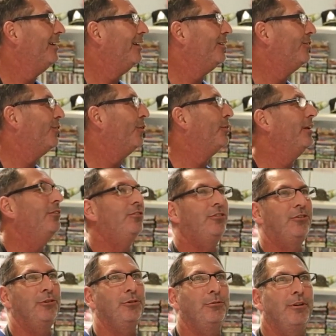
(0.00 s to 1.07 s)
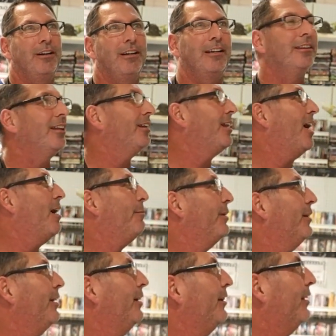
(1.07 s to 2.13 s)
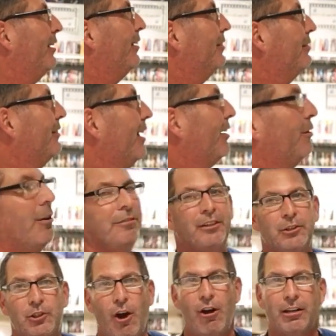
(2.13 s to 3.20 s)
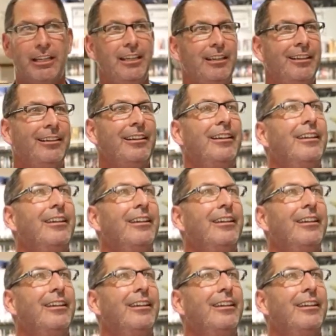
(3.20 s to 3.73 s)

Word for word: And so these two, uh, the llama and the, I don't know, the donkey,